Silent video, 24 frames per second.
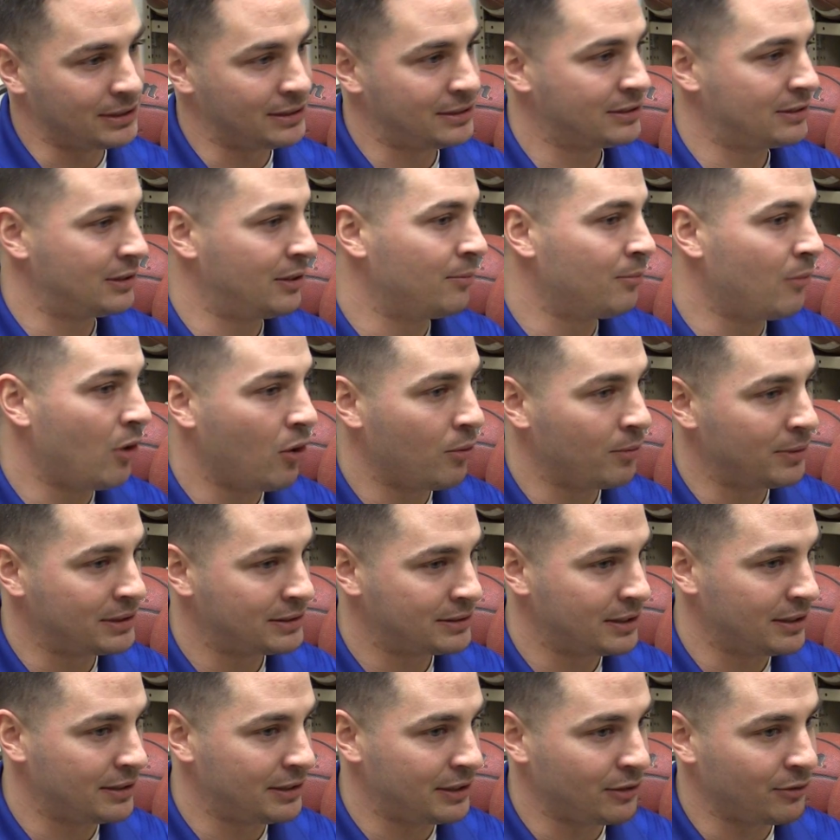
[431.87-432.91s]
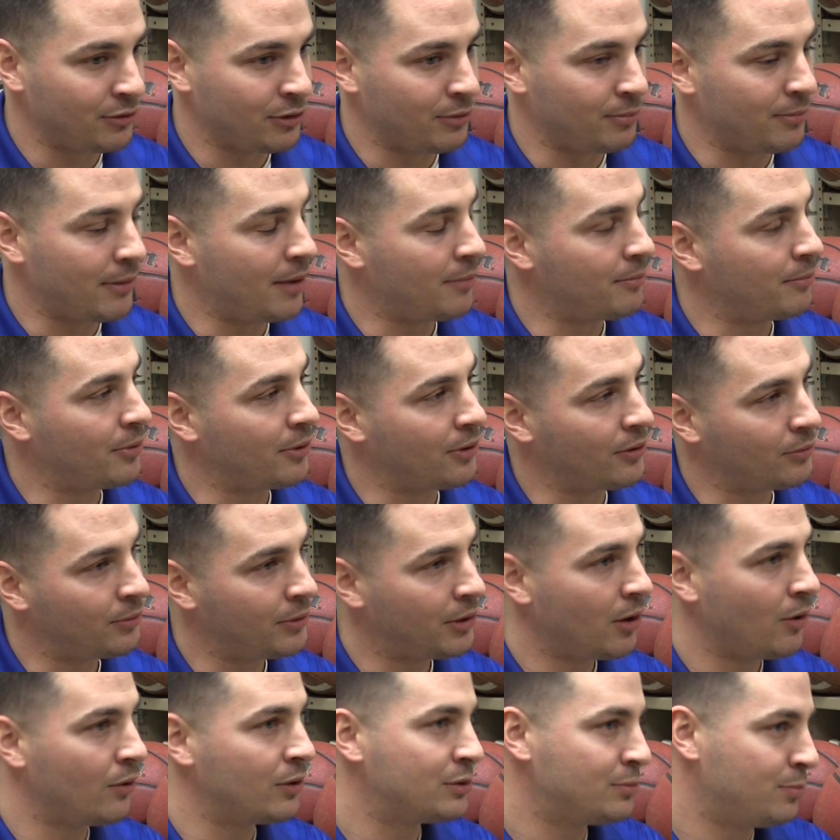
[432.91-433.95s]
It's the moments that they'll remember. And
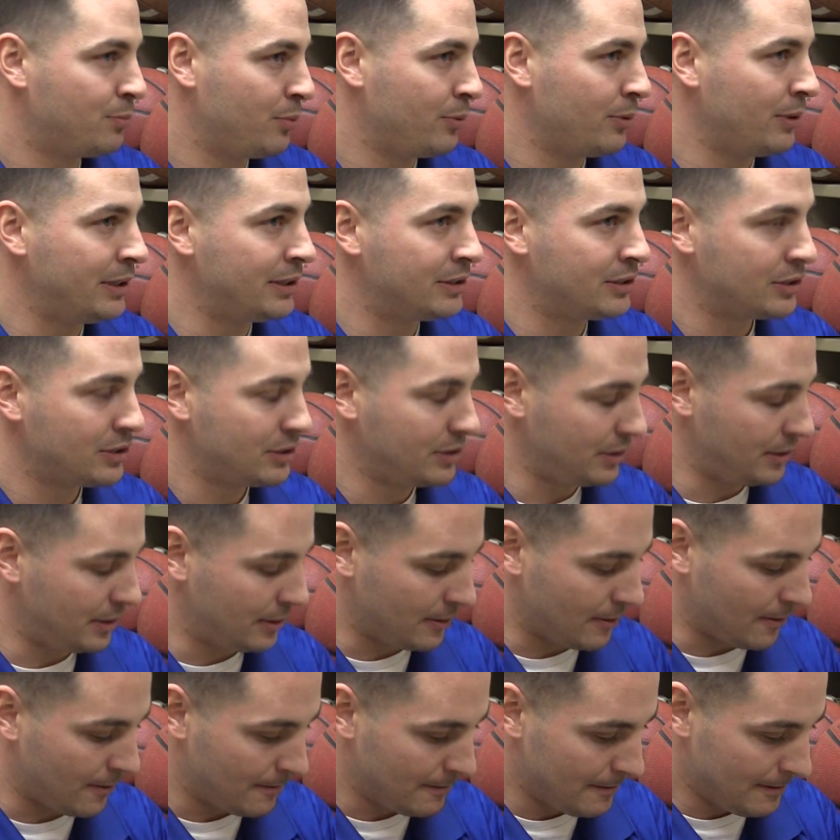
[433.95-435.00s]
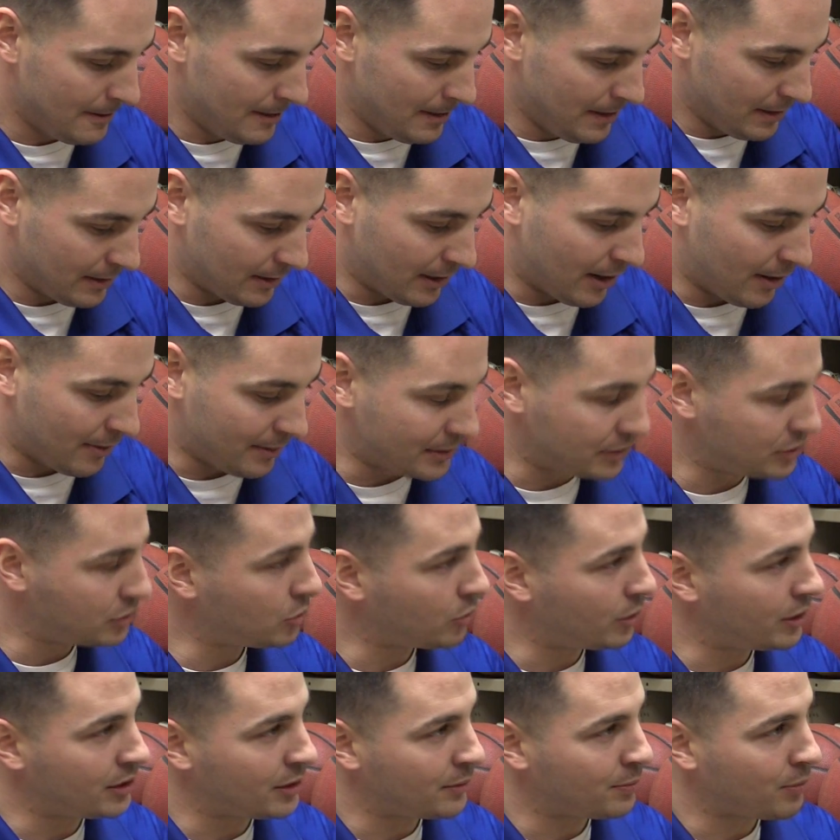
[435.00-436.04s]
we always preach, you know, uh,
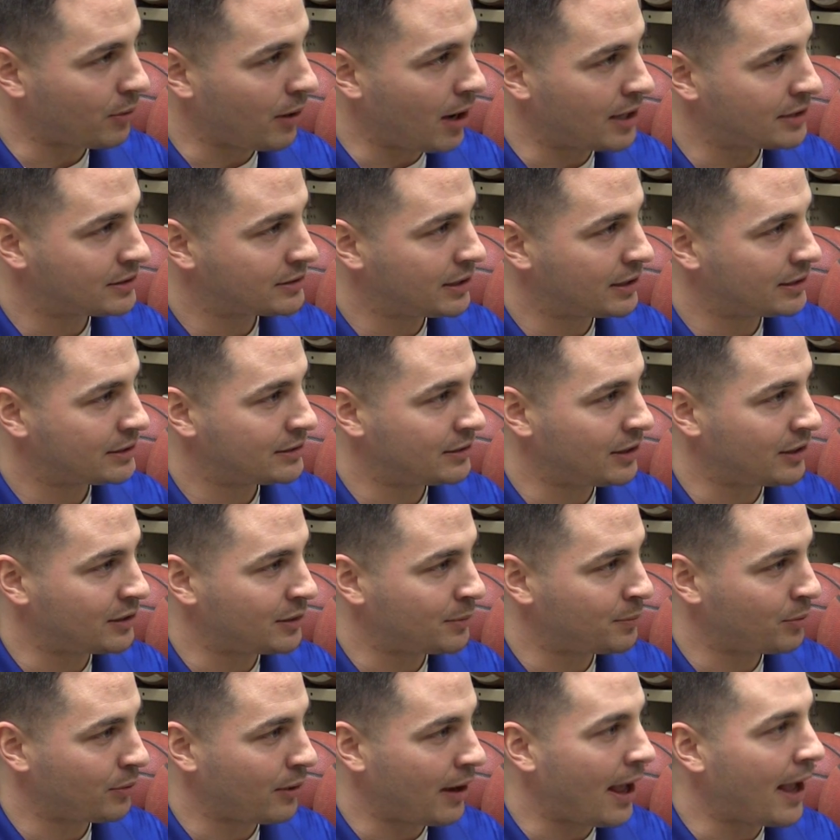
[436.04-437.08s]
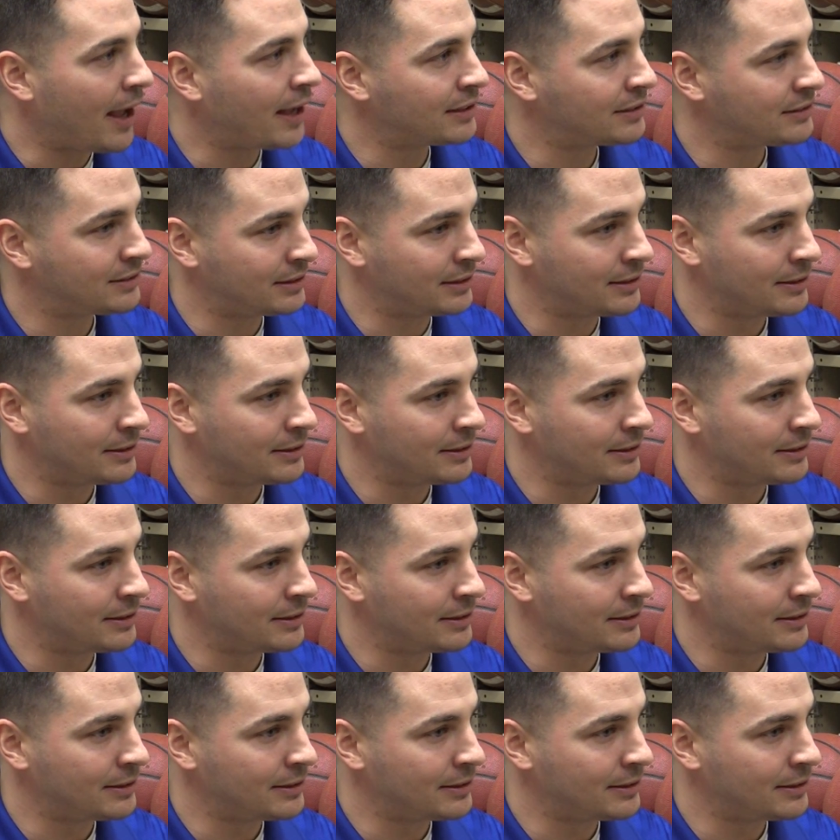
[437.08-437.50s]
enjoying the process and not the prize.